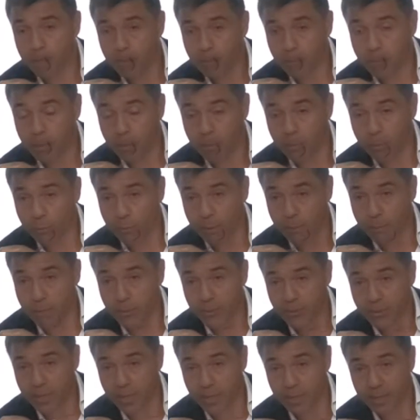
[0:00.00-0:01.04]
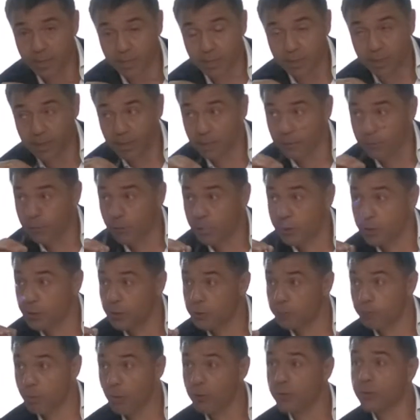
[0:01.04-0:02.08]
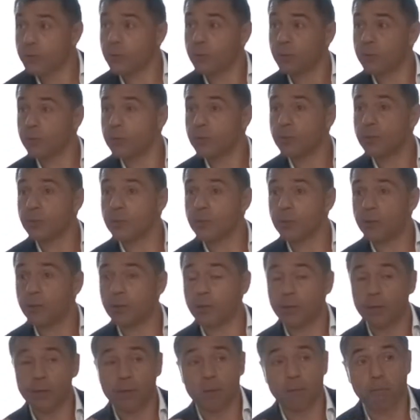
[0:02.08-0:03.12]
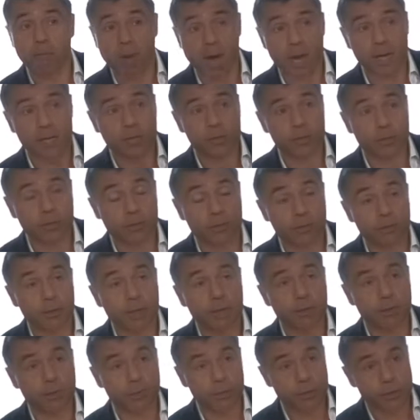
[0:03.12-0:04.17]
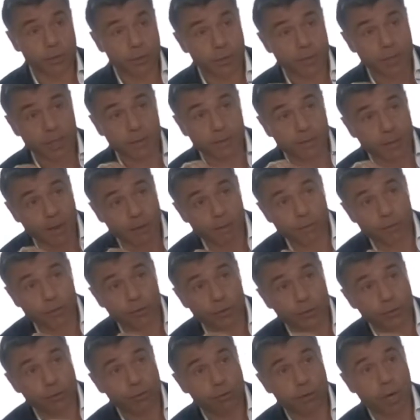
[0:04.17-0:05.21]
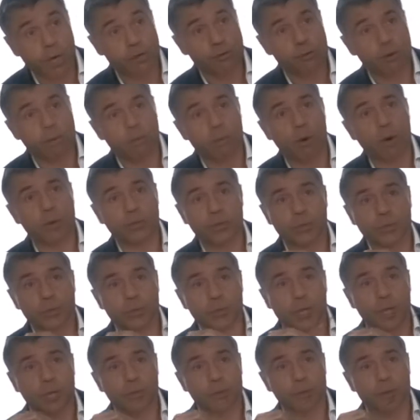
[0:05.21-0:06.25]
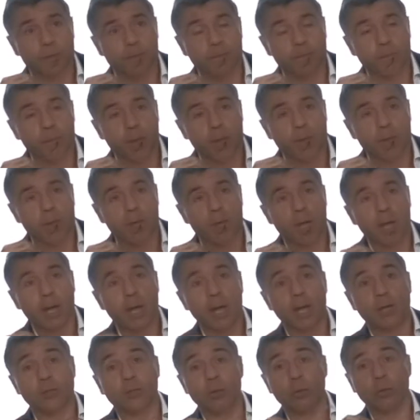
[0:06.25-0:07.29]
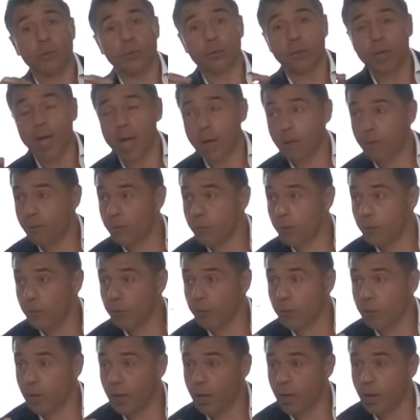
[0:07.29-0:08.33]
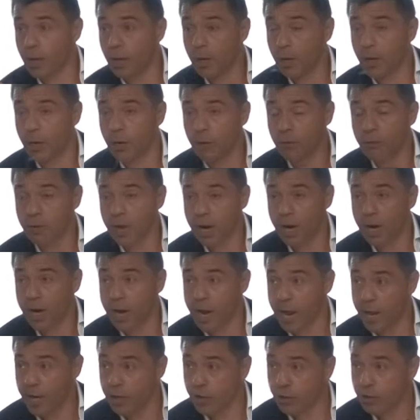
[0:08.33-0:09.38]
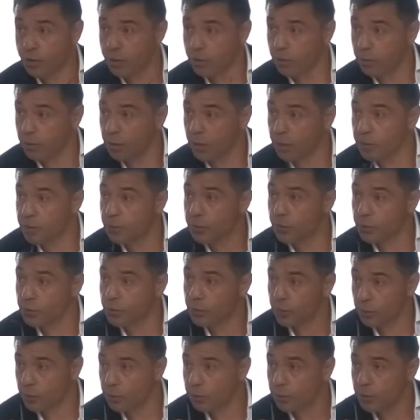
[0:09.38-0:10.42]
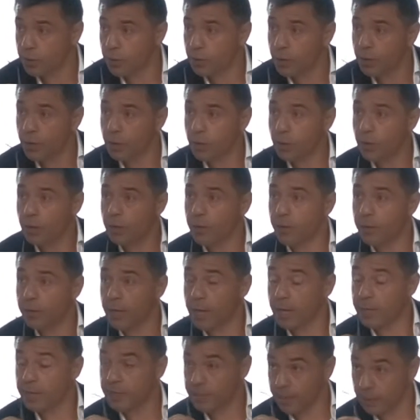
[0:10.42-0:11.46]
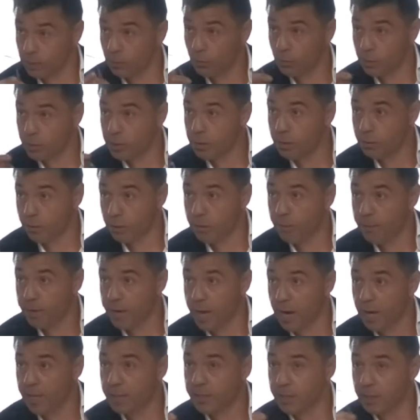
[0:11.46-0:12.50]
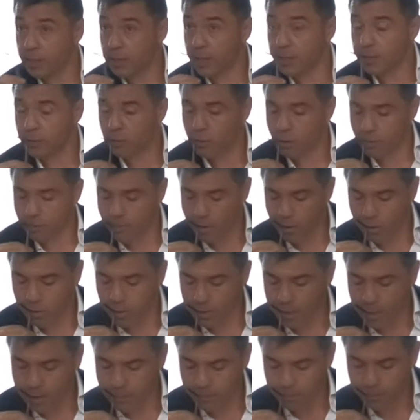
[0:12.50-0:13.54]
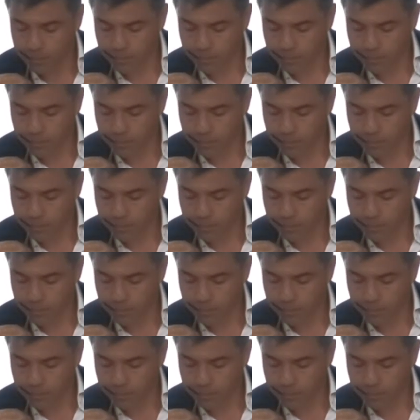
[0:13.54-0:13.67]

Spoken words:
people representing the different sponsors. So the money to conduct the research has come from the International Bar Association. It has also come from a United Nations institute that deals with criminality in Latin America